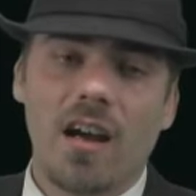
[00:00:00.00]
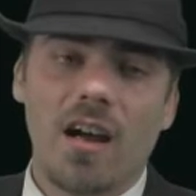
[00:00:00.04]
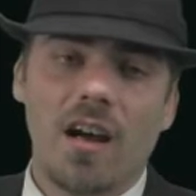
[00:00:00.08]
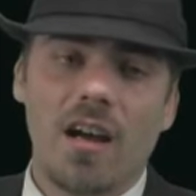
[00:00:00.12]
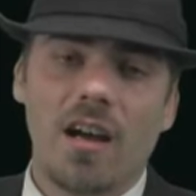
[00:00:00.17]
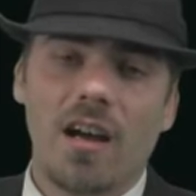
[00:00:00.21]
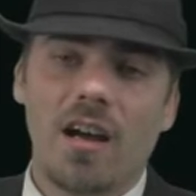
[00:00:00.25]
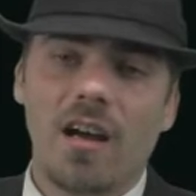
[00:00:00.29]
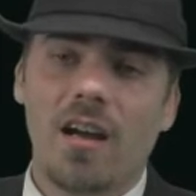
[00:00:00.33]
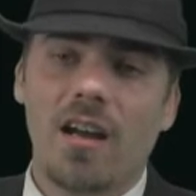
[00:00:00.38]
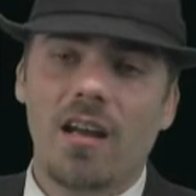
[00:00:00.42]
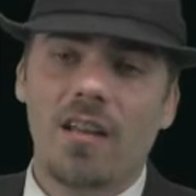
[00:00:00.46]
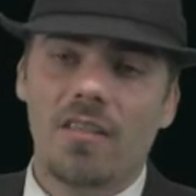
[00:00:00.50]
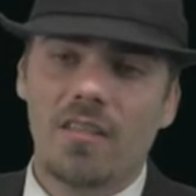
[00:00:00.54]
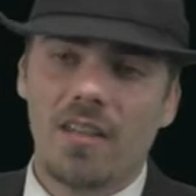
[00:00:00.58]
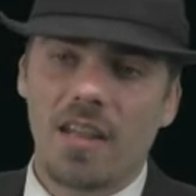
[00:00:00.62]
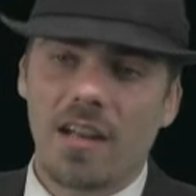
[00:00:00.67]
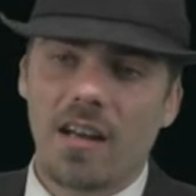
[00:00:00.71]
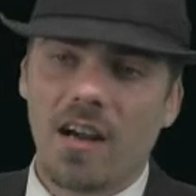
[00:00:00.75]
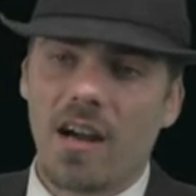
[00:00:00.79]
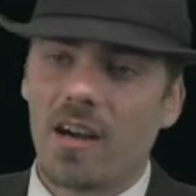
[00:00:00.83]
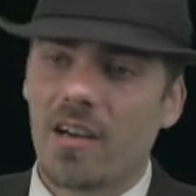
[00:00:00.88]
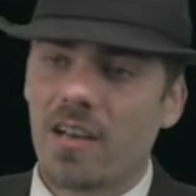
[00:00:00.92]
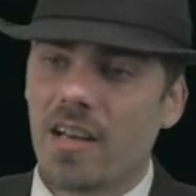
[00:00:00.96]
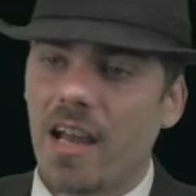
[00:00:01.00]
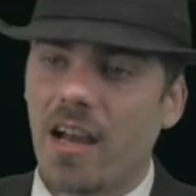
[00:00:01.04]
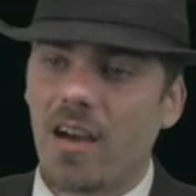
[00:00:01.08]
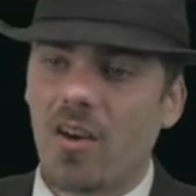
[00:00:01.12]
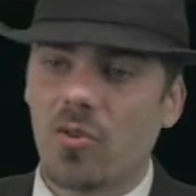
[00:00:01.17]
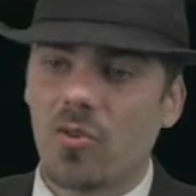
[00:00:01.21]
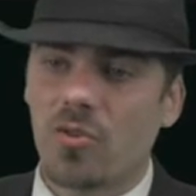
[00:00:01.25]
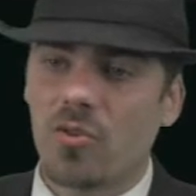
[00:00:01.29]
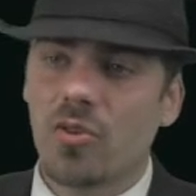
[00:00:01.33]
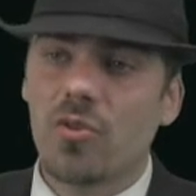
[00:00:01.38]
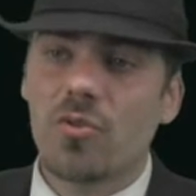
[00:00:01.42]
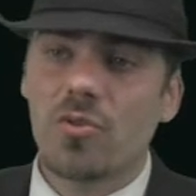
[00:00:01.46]
that are
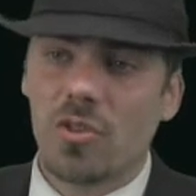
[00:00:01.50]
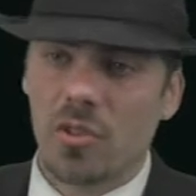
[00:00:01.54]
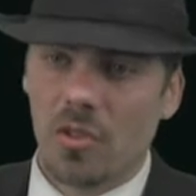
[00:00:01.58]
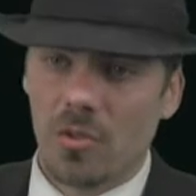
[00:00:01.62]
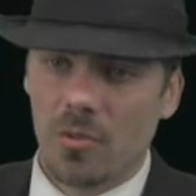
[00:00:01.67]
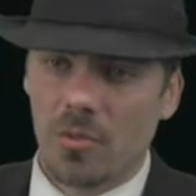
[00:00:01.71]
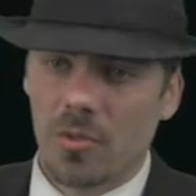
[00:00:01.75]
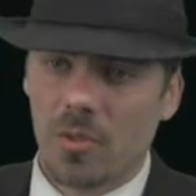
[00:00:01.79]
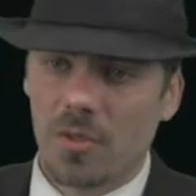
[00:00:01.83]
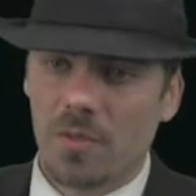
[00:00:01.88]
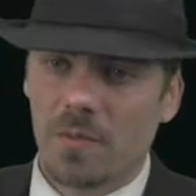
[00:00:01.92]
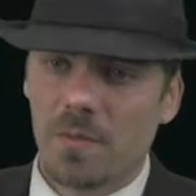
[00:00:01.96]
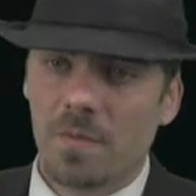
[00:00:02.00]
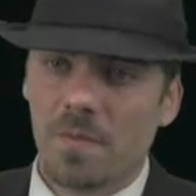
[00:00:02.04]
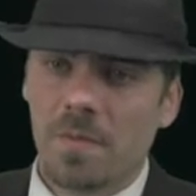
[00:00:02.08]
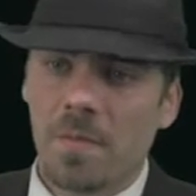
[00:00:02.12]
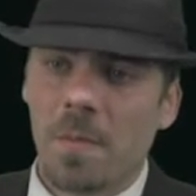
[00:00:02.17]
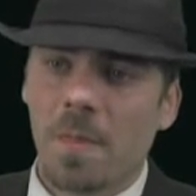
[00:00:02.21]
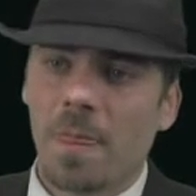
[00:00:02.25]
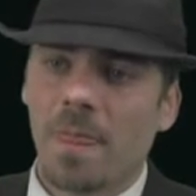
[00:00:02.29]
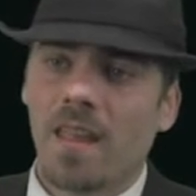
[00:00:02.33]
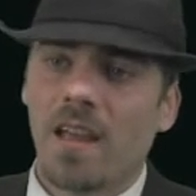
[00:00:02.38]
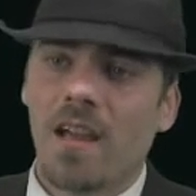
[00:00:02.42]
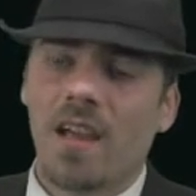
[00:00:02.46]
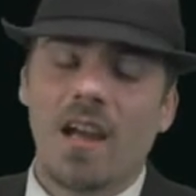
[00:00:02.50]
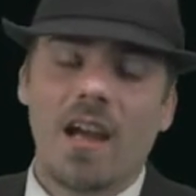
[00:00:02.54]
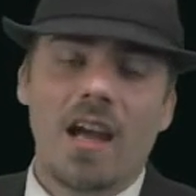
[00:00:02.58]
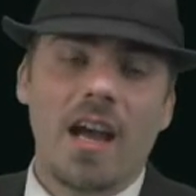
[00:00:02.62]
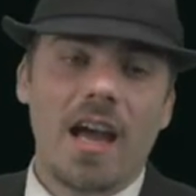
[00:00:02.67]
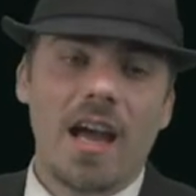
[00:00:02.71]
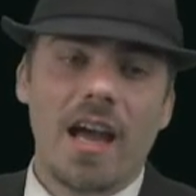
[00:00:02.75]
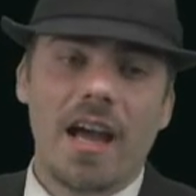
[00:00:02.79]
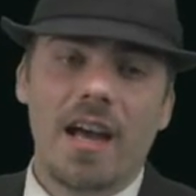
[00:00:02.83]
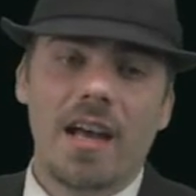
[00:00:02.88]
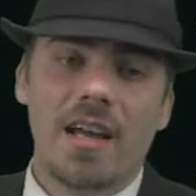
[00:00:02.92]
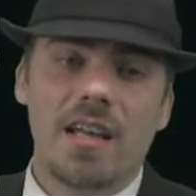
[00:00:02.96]
now 2/2s
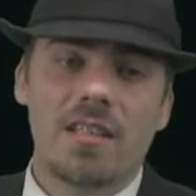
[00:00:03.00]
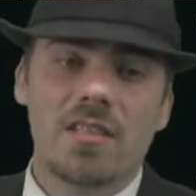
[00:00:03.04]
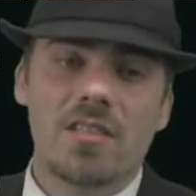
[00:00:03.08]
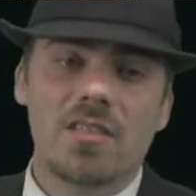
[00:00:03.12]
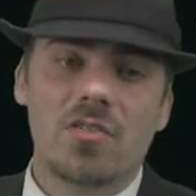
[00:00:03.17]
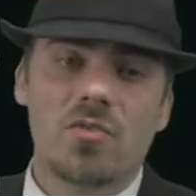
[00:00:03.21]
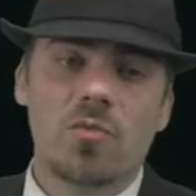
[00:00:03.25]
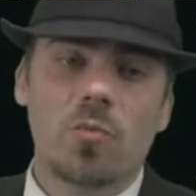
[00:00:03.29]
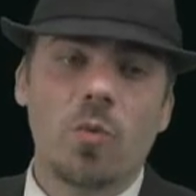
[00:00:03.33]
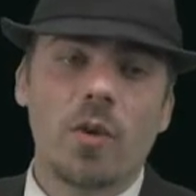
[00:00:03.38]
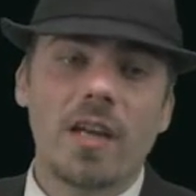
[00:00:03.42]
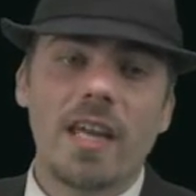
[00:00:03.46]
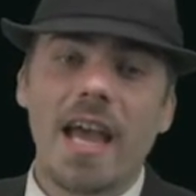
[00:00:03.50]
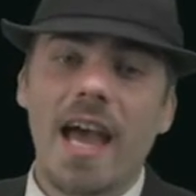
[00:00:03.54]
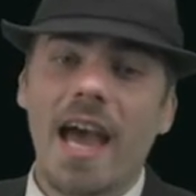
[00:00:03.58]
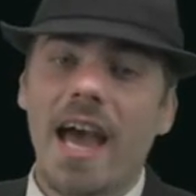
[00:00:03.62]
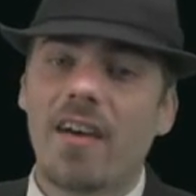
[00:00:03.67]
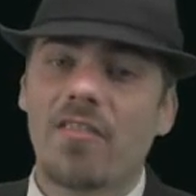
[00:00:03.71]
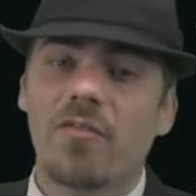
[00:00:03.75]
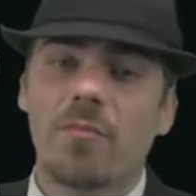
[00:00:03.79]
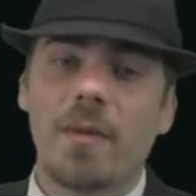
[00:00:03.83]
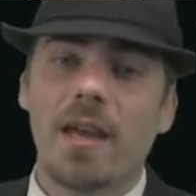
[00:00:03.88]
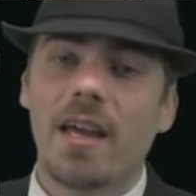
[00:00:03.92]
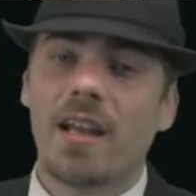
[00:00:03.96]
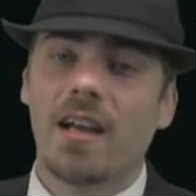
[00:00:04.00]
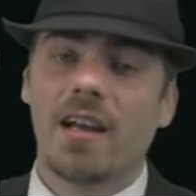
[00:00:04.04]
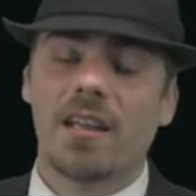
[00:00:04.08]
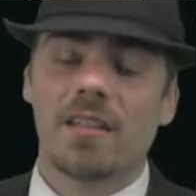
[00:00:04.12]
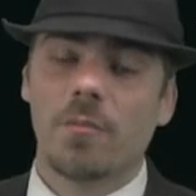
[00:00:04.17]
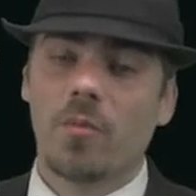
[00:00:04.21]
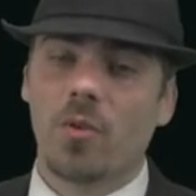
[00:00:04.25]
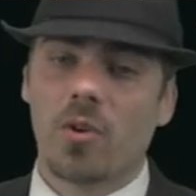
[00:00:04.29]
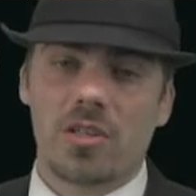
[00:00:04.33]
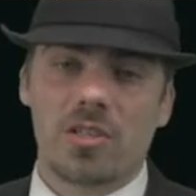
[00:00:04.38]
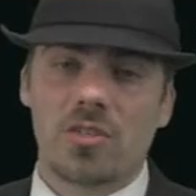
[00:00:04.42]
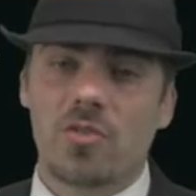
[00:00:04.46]
as we have mana on
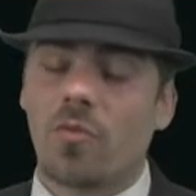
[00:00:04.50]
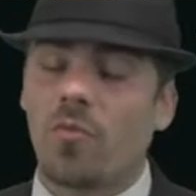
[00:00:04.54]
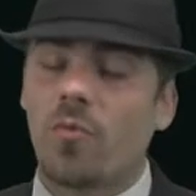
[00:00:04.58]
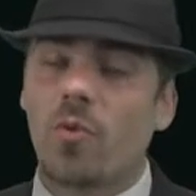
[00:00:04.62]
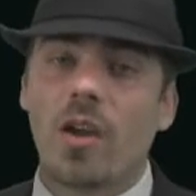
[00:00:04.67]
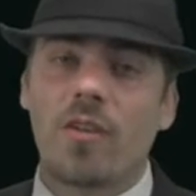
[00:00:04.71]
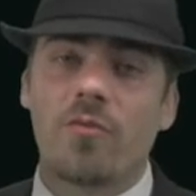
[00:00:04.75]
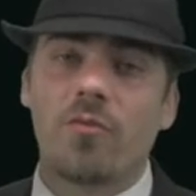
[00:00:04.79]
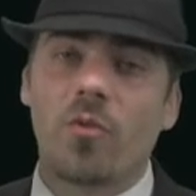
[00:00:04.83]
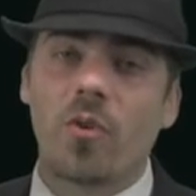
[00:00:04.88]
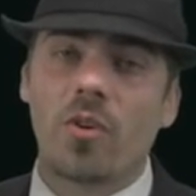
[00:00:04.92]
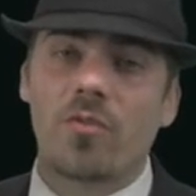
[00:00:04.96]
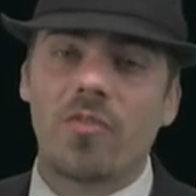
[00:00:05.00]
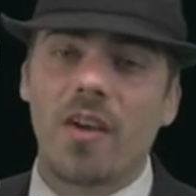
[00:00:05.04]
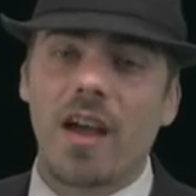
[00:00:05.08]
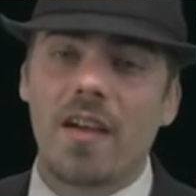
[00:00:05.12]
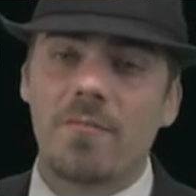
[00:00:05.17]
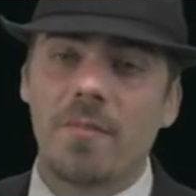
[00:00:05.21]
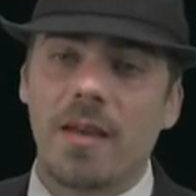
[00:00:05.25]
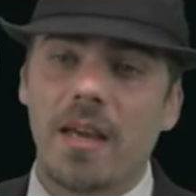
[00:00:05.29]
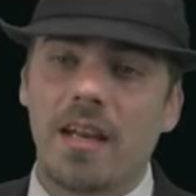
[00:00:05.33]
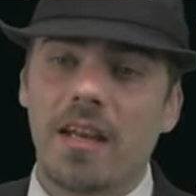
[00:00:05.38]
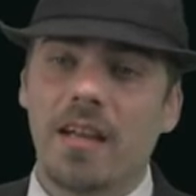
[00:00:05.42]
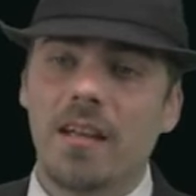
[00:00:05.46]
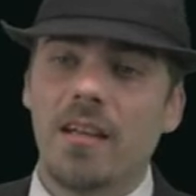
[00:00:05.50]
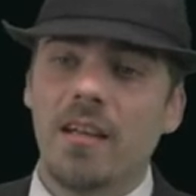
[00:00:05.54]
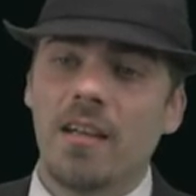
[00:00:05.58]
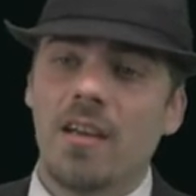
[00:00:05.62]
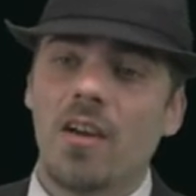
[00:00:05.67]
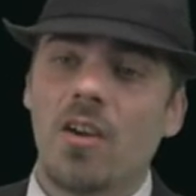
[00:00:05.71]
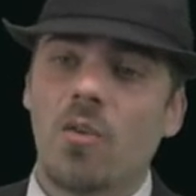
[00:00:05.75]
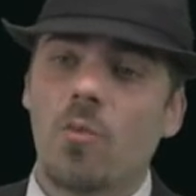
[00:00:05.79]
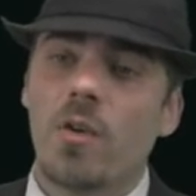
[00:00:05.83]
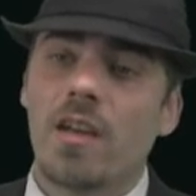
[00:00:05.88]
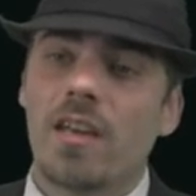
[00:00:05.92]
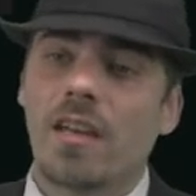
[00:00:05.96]
the board. So if we have 4 or 5 mana,
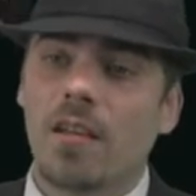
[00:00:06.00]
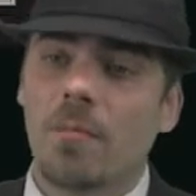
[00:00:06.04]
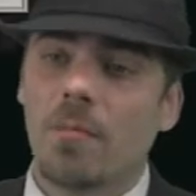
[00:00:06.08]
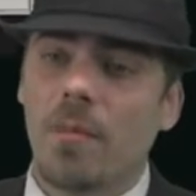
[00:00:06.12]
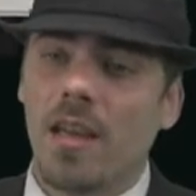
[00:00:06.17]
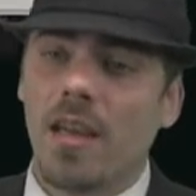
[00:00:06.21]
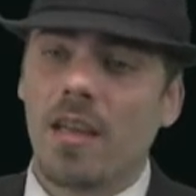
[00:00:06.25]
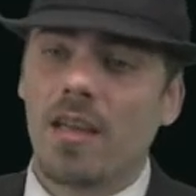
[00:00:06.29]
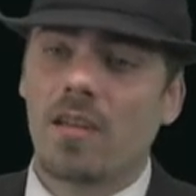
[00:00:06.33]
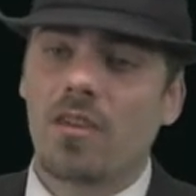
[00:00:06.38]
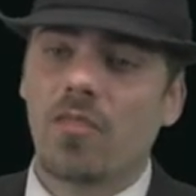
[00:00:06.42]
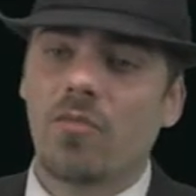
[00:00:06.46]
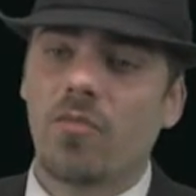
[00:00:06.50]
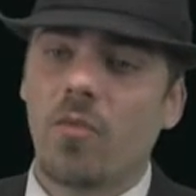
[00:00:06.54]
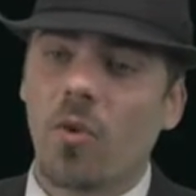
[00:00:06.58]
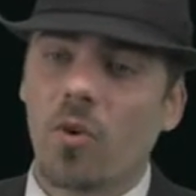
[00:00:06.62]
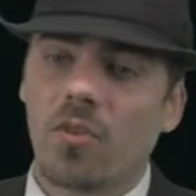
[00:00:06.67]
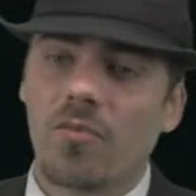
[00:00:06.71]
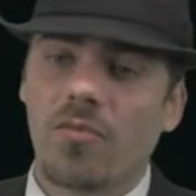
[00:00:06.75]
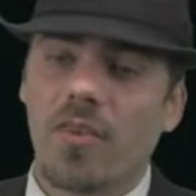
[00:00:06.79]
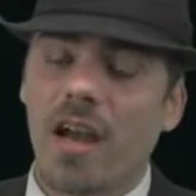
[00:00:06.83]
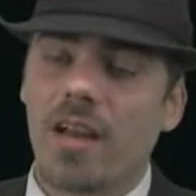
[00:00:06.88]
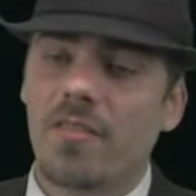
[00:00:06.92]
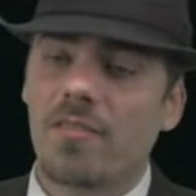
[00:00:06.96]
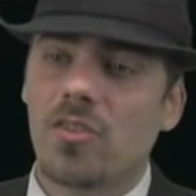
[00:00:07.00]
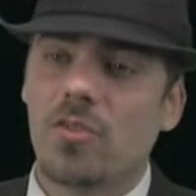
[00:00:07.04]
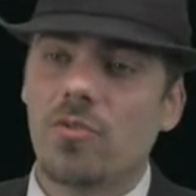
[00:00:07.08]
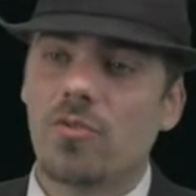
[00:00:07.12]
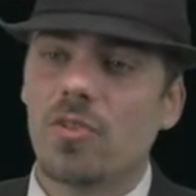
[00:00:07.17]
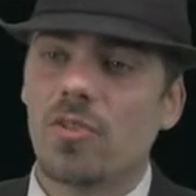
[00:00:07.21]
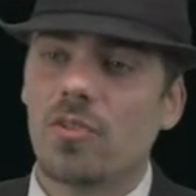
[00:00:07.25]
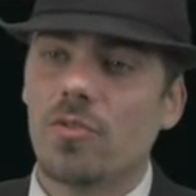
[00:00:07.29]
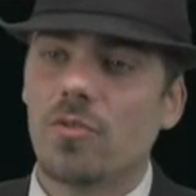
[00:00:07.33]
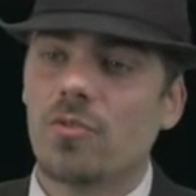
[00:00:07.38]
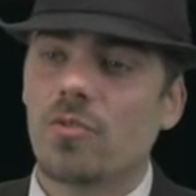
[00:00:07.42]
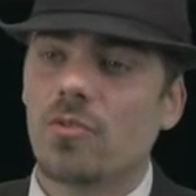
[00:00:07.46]
we can make 4 or 5
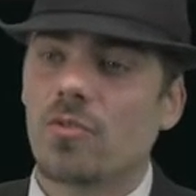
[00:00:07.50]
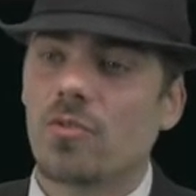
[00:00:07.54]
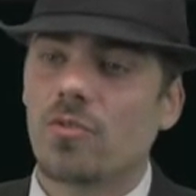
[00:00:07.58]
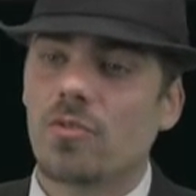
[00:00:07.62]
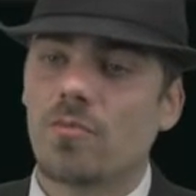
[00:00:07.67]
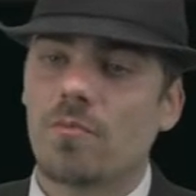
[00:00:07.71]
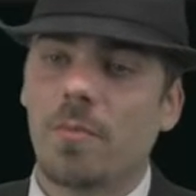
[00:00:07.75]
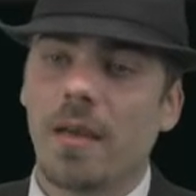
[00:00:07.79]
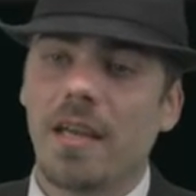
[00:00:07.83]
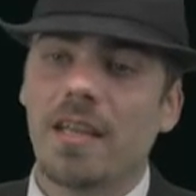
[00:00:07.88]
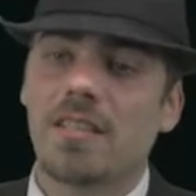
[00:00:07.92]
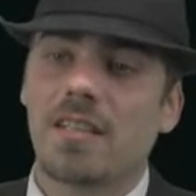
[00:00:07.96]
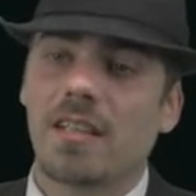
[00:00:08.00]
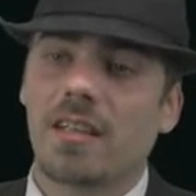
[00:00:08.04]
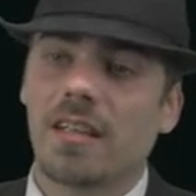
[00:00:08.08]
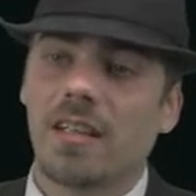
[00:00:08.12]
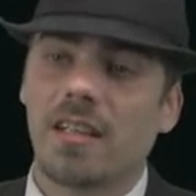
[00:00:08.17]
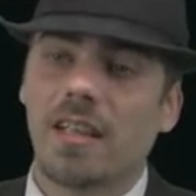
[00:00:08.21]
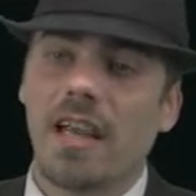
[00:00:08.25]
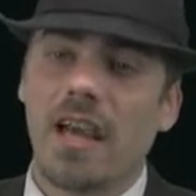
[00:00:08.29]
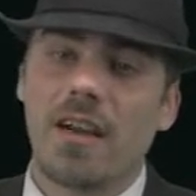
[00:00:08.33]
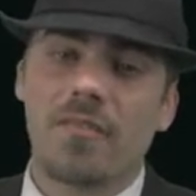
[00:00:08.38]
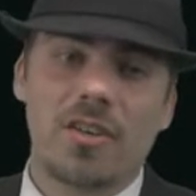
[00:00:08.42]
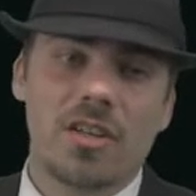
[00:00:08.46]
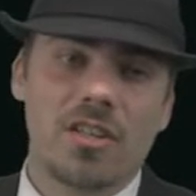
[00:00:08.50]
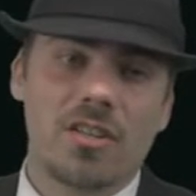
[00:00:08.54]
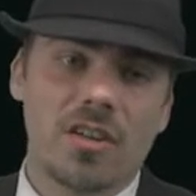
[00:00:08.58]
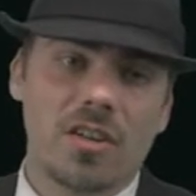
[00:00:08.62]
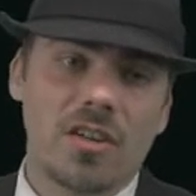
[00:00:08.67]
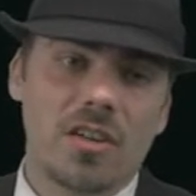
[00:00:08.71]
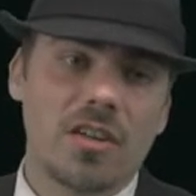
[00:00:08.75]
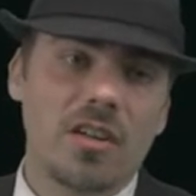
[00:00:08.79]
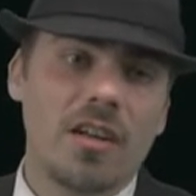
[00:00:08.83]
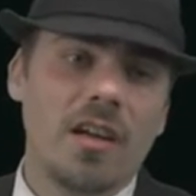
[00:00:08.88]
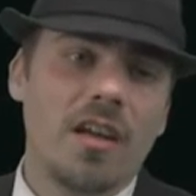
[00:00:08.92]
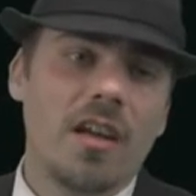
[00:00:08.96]
2/2s basically every
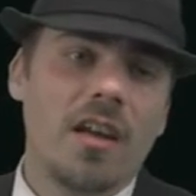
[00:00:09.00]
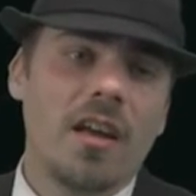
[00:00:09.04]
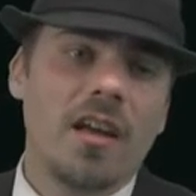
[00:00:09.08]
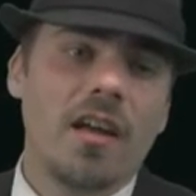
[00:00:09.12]
turn.